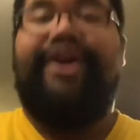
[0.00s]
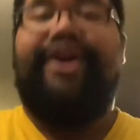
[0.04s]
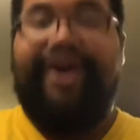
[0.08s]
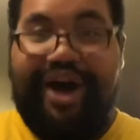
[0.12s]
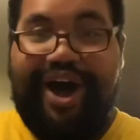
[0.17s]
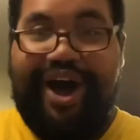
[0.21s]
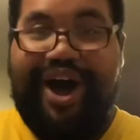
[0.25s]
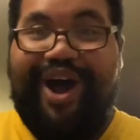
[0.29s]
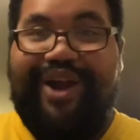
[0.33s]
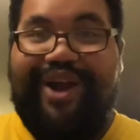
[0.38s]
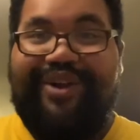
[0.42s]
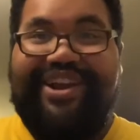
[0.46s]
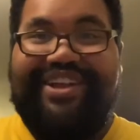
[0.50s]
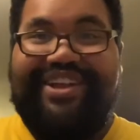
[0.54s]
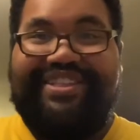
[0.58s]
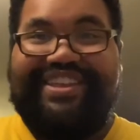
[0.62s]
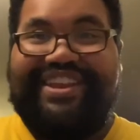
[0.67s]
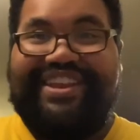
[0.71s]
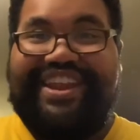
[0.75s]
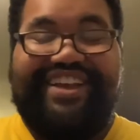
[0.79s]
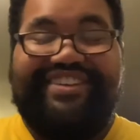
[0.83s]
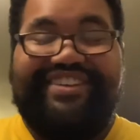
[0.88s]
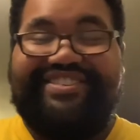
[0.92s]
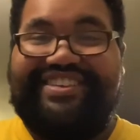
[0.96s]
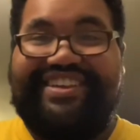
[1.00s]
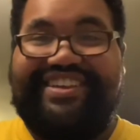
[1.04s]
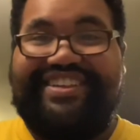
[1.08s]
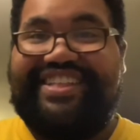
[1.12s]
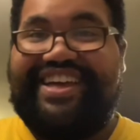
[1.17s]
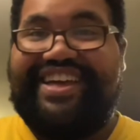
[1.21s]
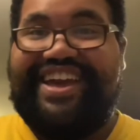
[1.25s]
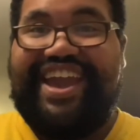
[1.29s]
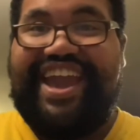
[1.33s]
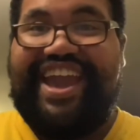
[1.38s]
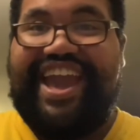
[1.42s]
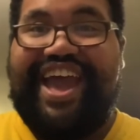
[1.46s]
All right, the next thing
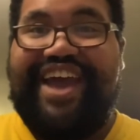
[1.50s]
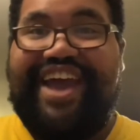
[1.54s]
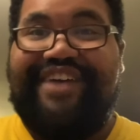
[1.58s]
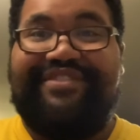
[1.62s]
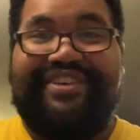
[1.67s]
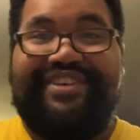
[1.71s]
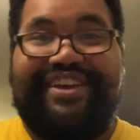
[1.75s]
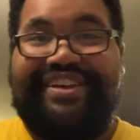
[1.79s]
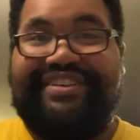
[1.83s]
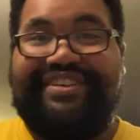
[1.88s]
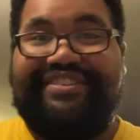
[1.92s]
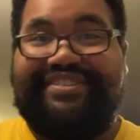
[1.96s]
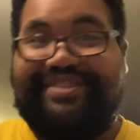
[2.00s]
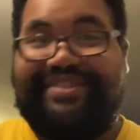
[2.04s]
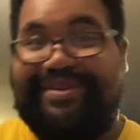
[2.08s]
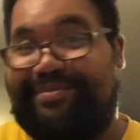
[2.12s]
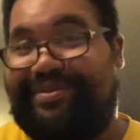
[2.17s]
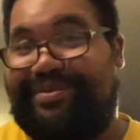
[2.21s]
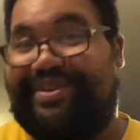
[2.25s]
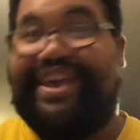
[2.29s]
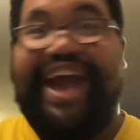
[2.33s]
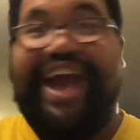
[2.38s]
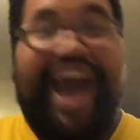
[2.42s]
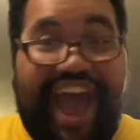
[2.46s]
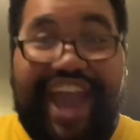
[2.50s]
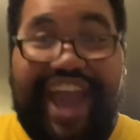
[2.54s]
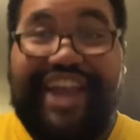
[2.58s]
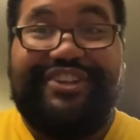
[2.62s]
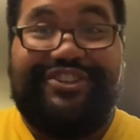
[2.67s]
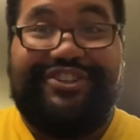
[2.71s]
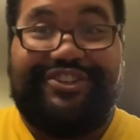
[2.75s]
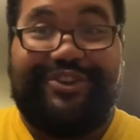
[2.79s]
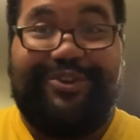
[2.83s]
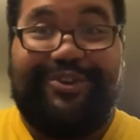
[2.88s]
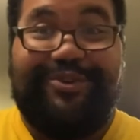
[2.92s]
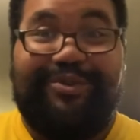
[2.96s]
that I have is some
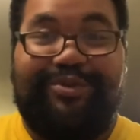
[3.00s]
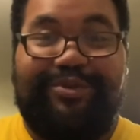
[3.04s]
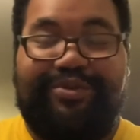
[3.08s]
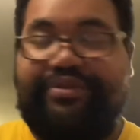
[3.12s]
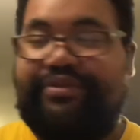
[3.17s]
kaiju.